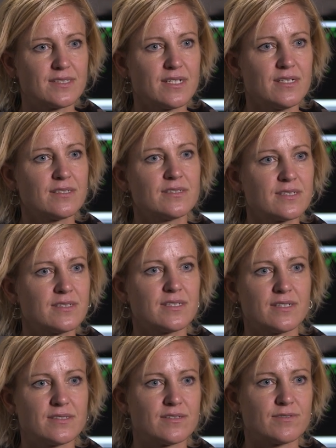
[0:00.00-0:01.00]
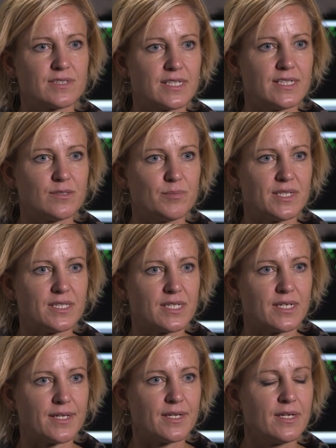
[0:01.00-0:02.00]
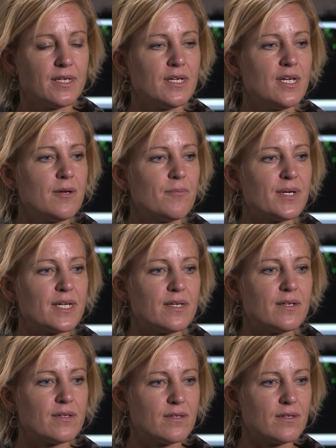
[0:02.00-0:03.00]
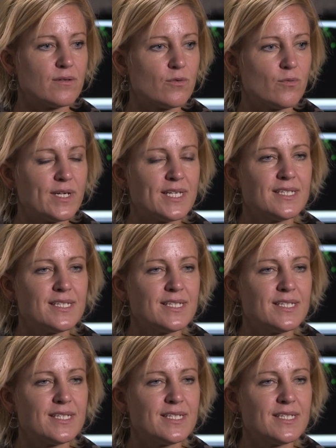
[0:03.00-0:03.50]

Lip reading: tons and tons of science being done, but we